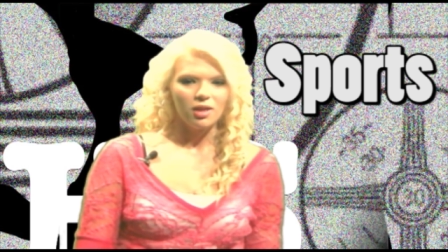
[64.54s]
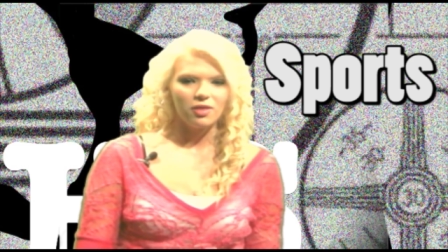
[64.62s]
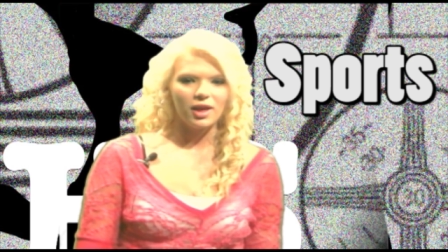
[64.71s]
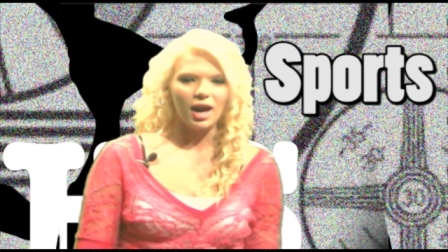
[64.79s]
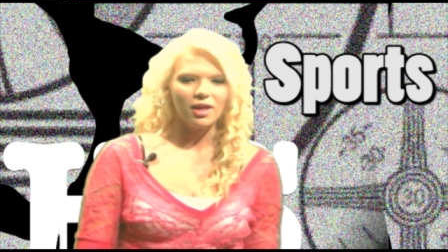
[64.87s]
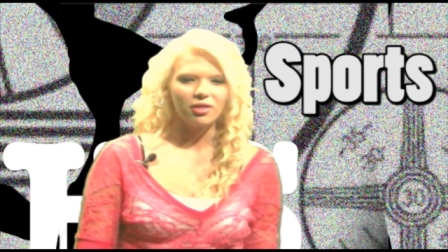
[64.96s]

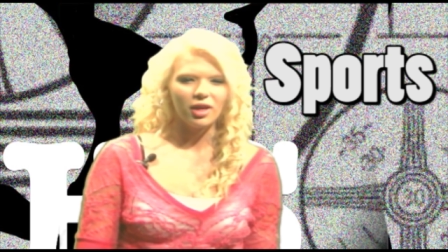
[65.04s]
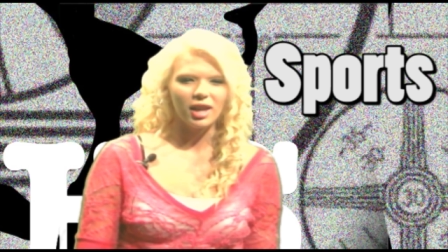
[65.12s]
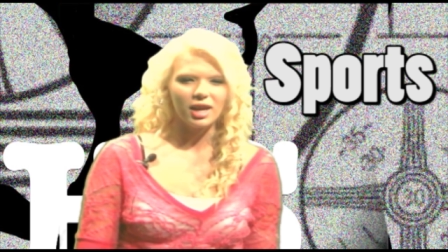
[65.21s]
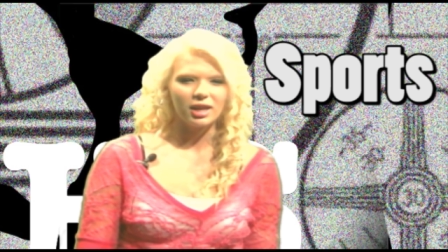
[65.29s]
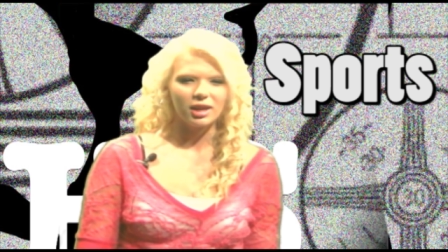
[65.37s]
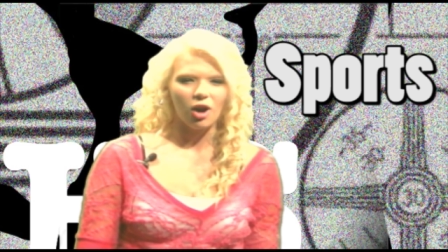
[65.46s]
The
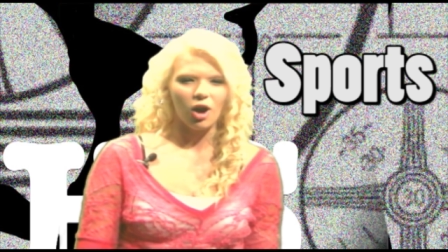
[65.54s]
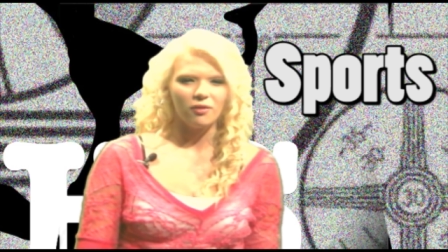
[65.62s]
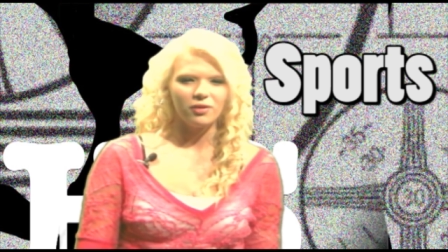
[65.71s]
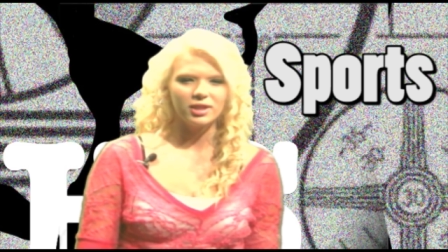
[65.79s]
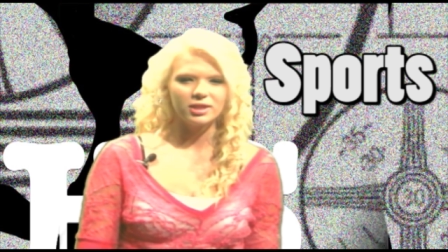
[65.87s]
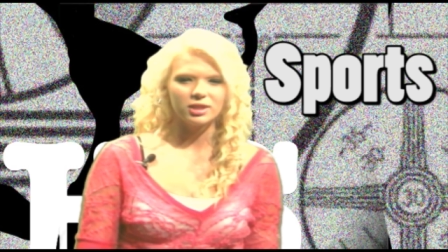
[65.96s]
athletic
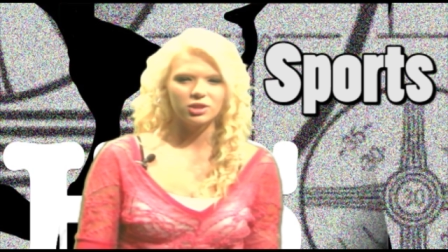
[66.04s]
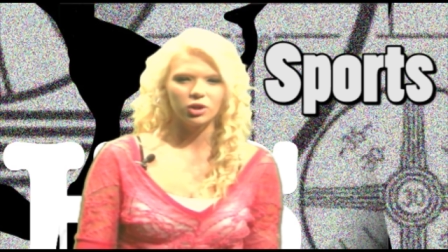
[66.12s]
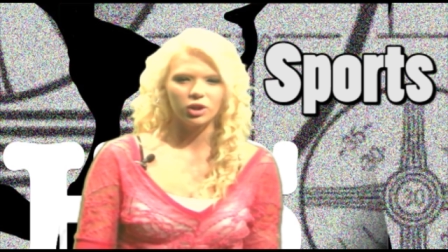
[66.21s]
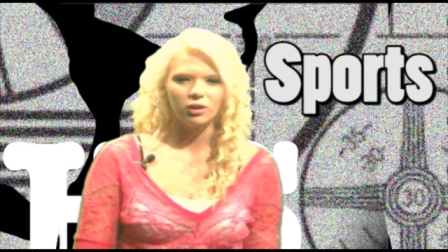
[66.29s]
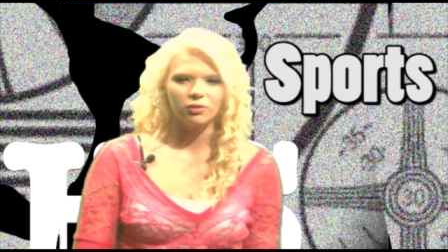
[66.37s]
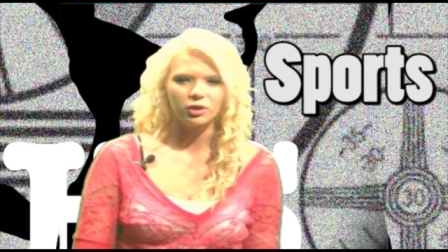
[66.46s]
office is
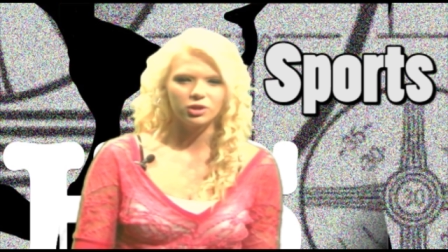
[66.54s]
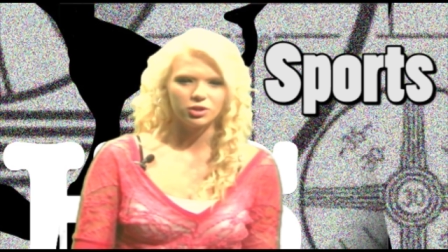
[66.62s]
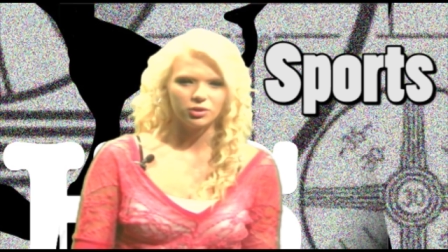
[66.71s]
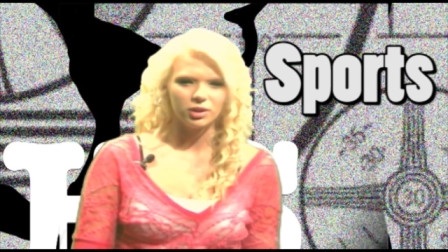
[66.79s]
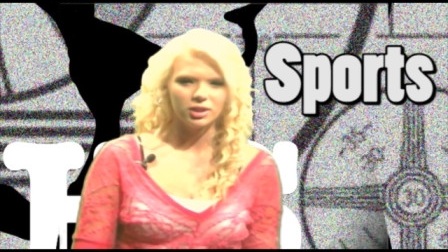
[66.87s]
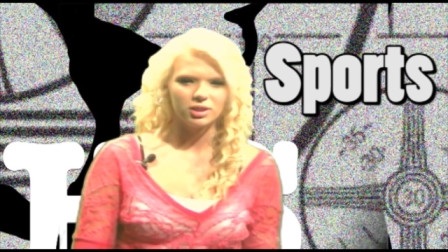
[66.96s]
looking for
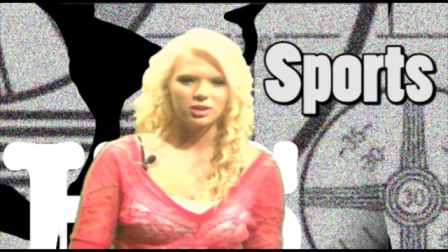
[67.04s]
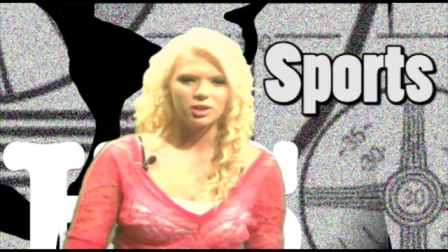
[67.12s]
students